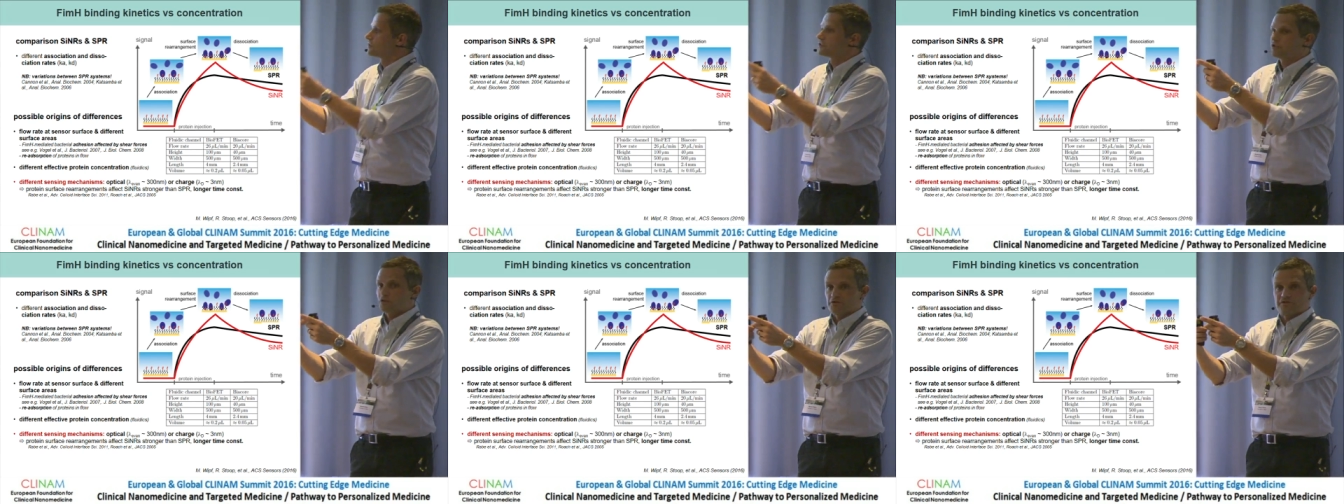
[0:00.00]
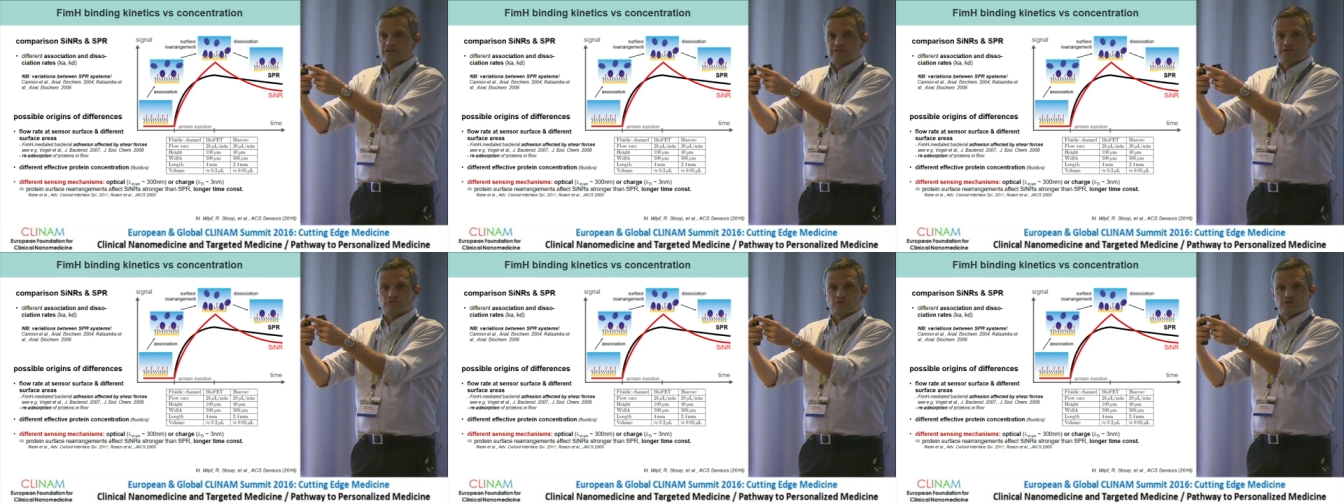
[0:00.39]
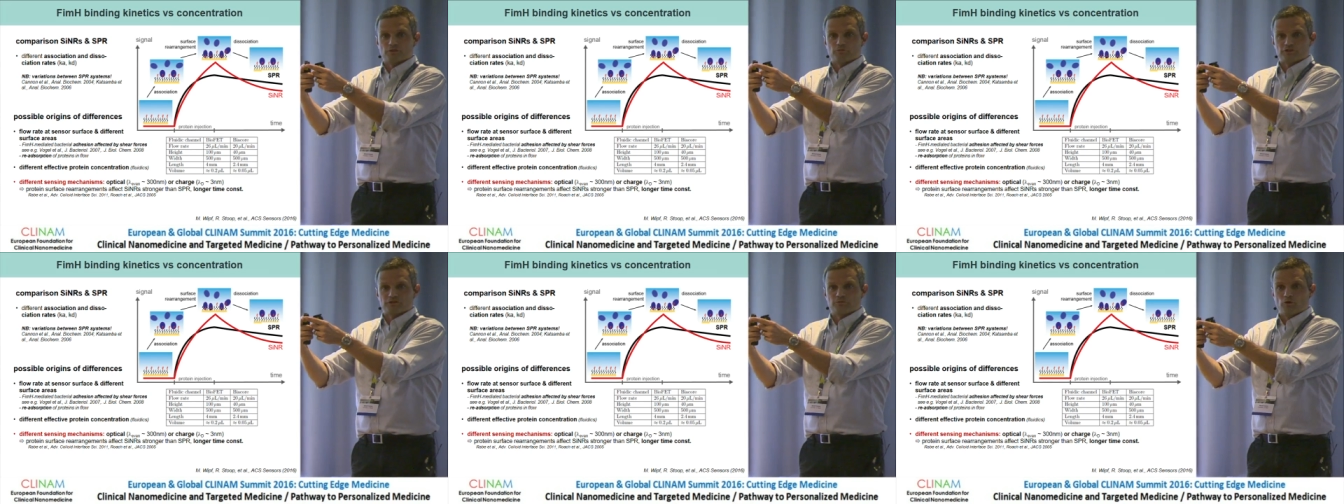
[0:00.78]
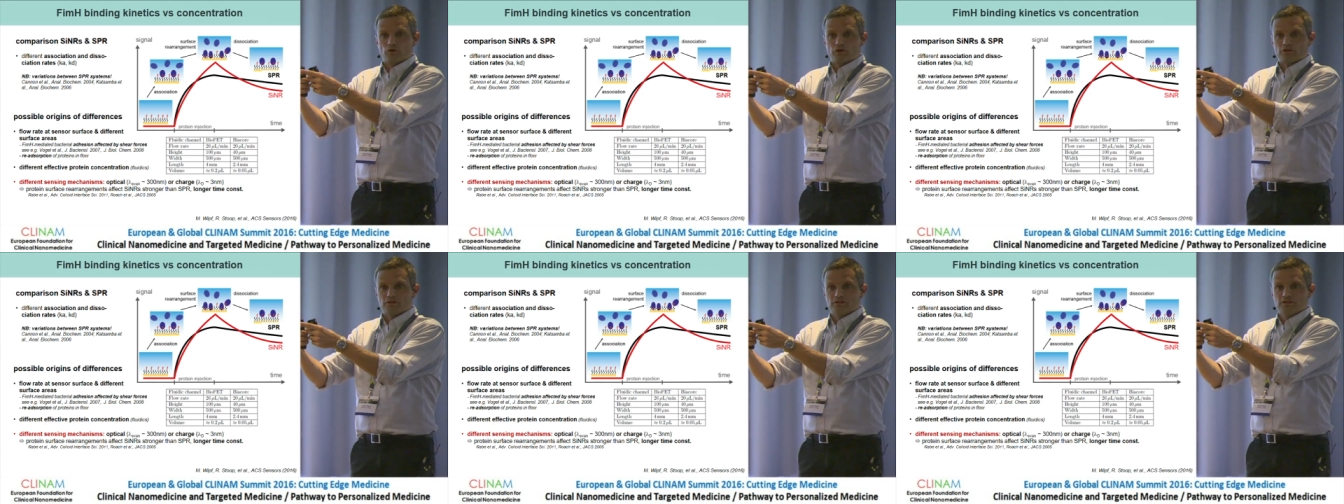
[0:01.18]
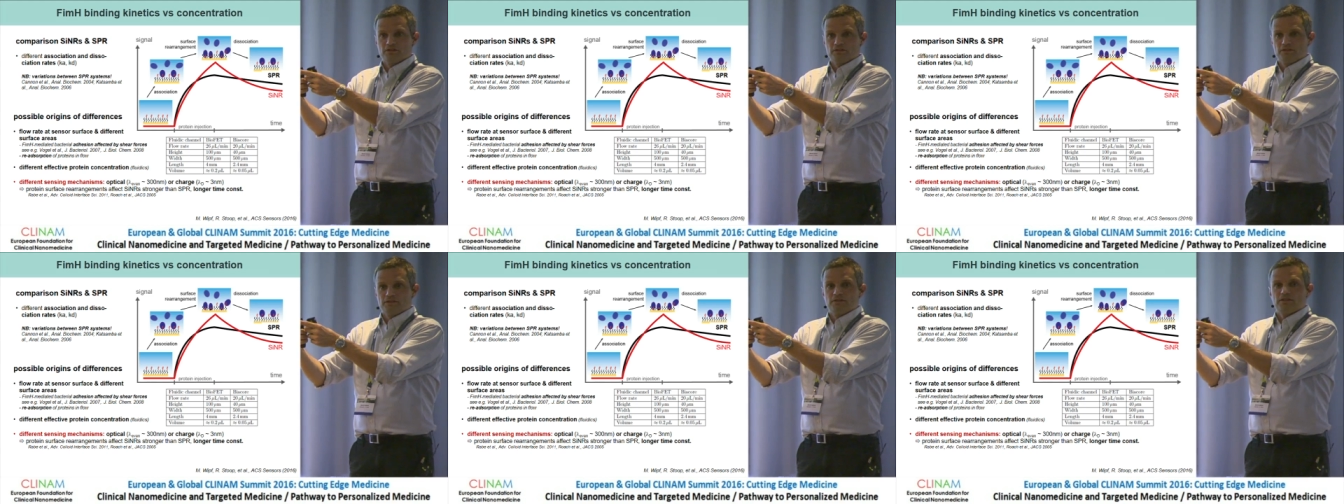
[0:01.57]
the surface is also much smaller.
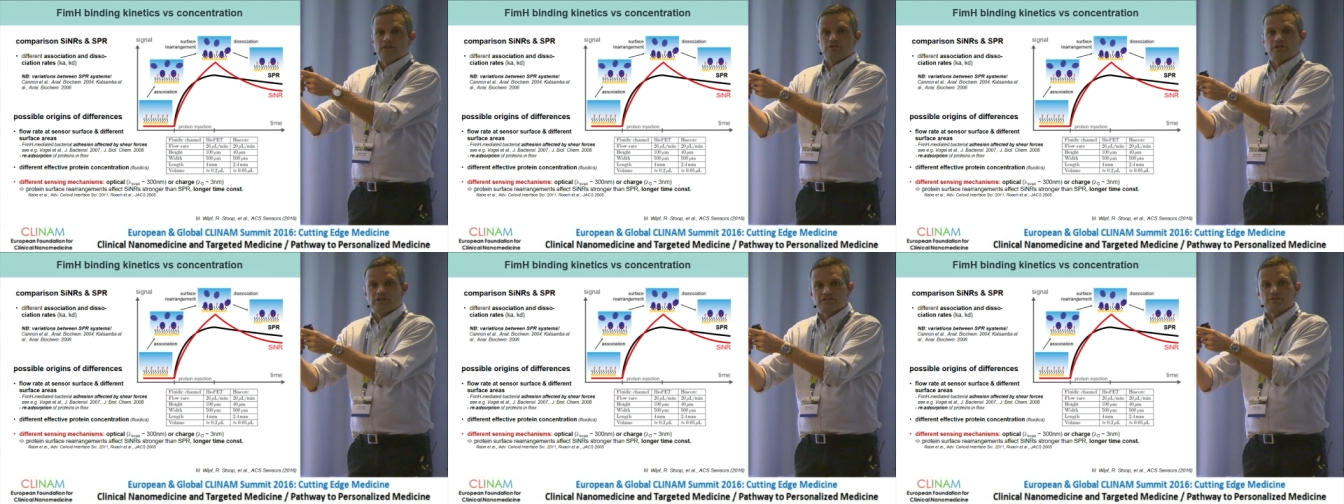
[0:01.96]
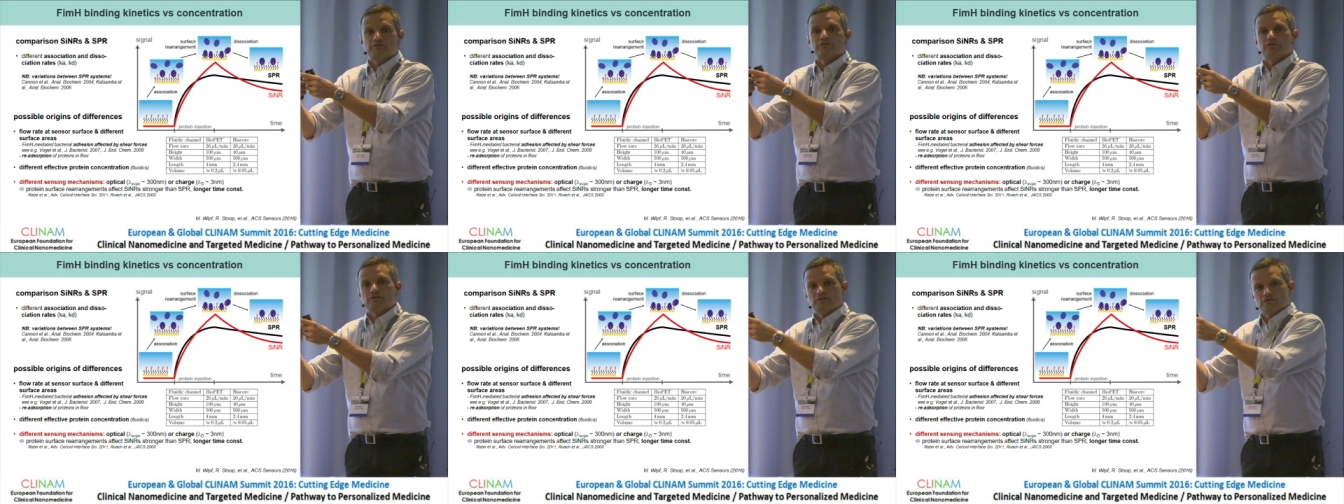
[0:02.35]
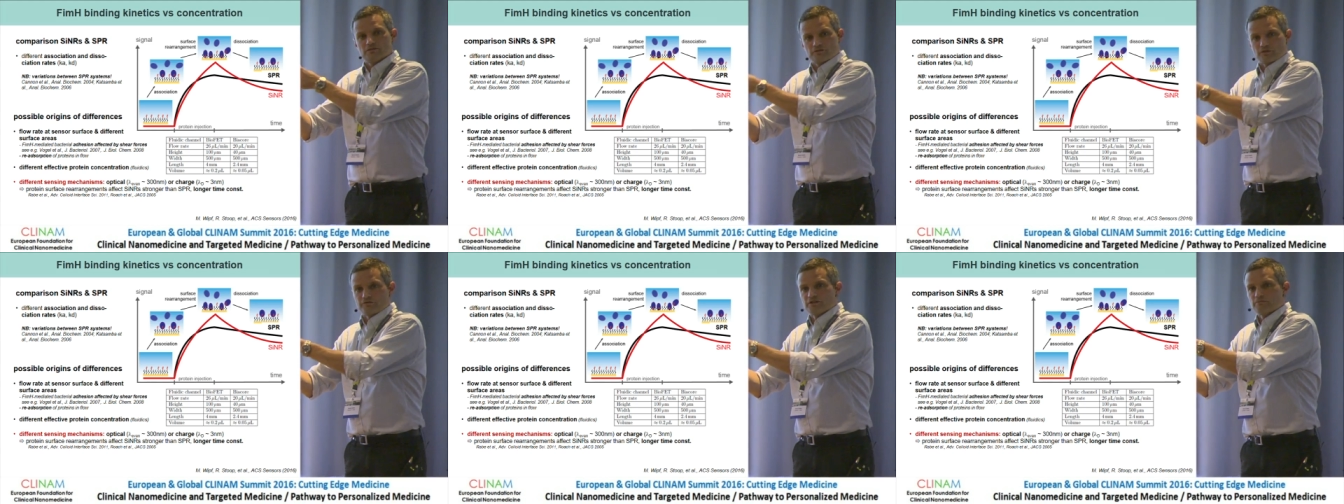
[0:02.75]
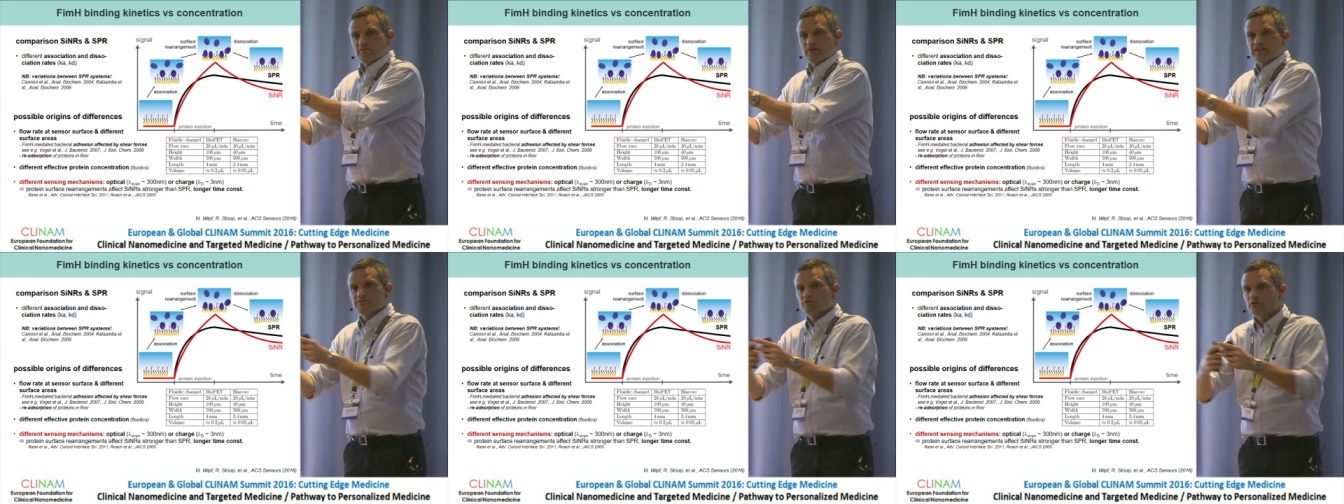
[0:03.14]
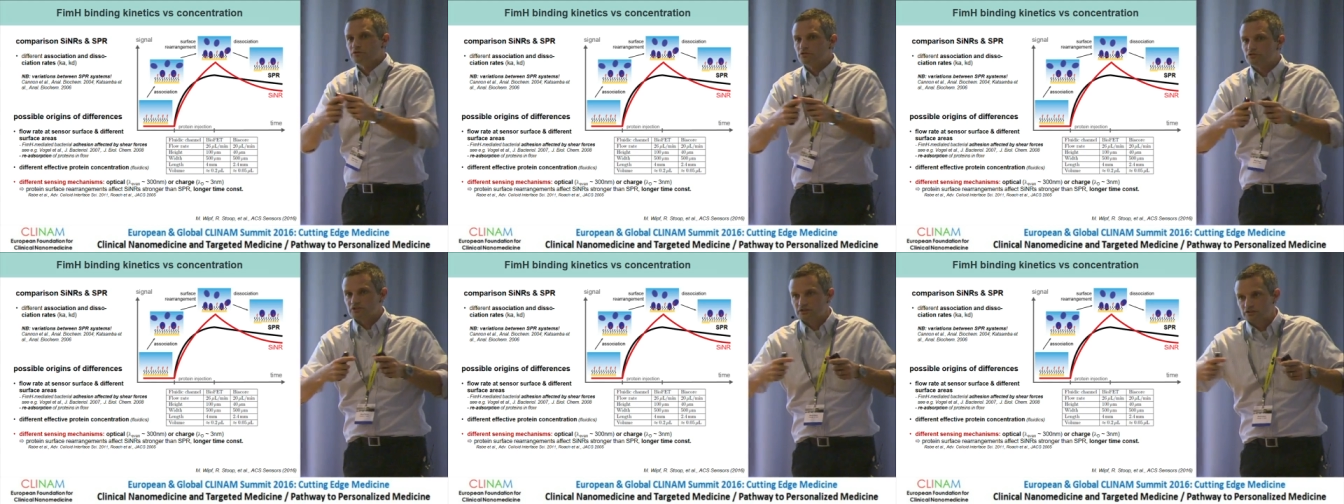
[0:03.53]
In the case of a uh, surface
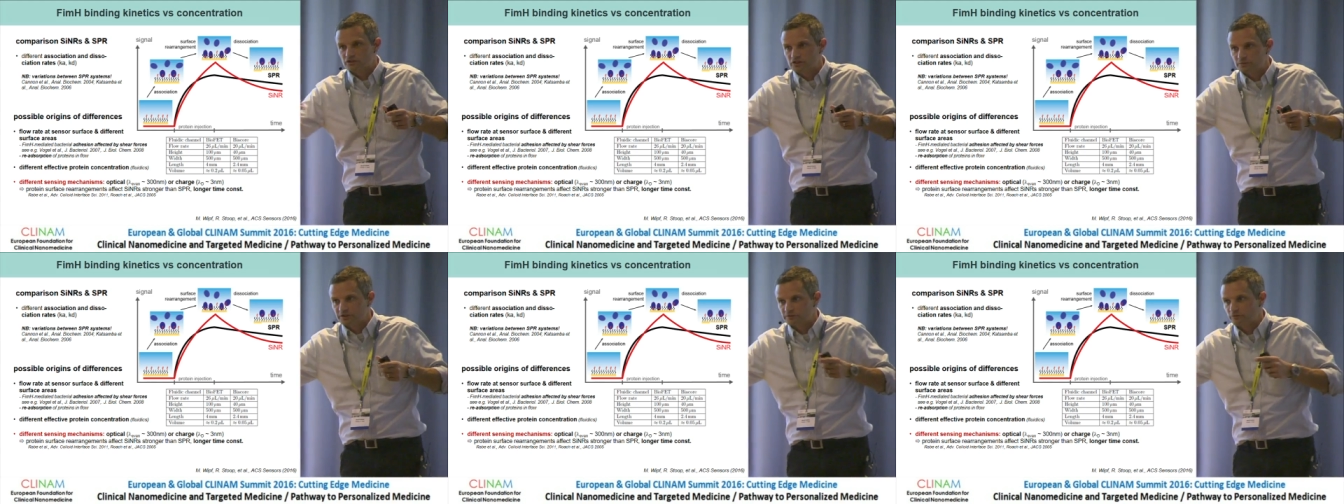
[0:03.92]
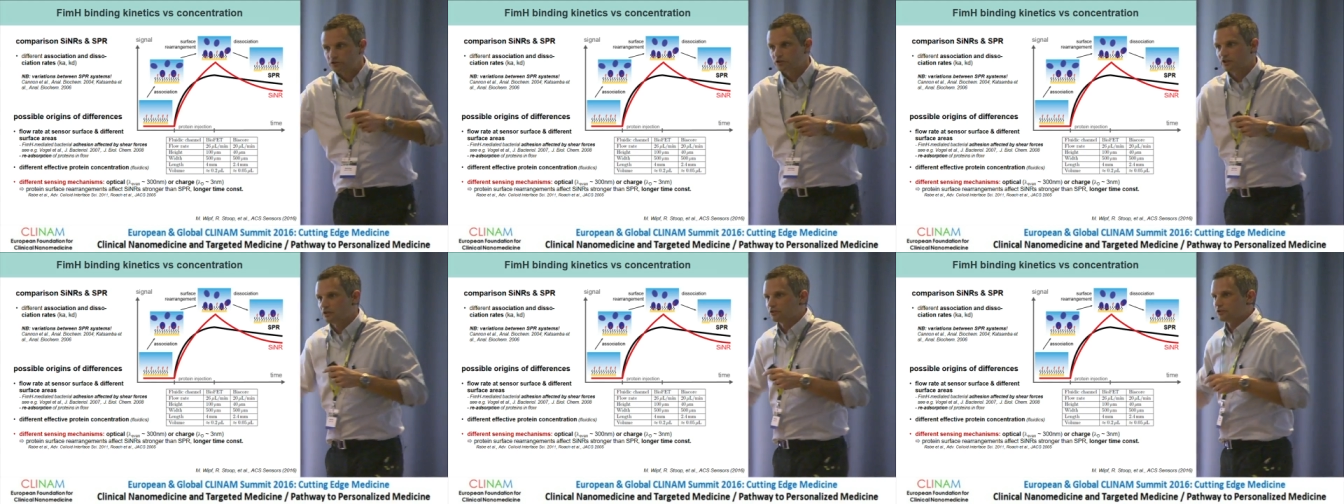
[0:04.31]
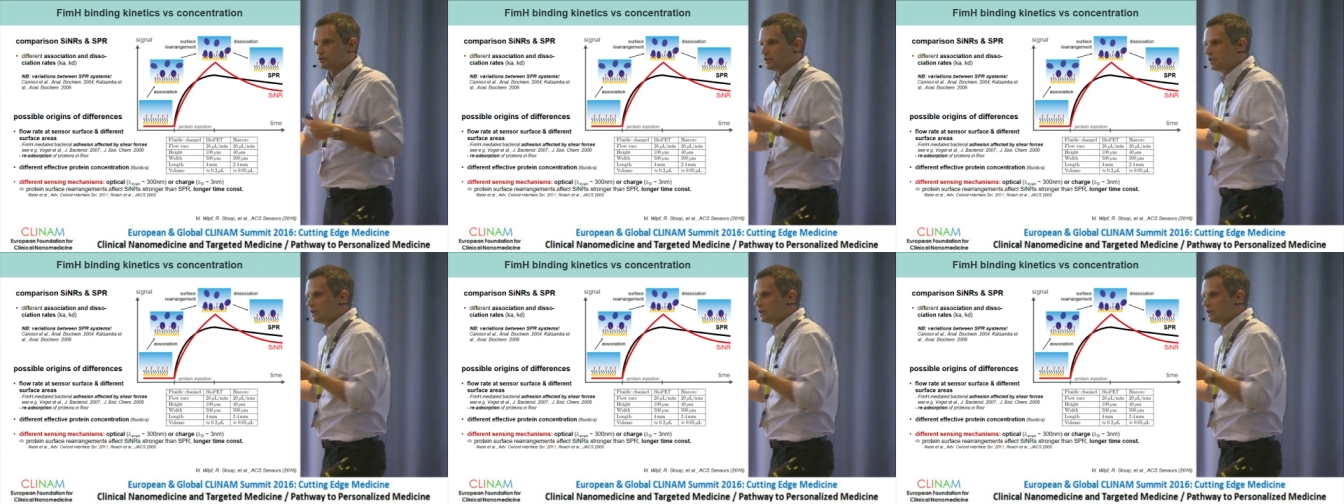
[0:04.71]
plasmon, usually the chip is much larger,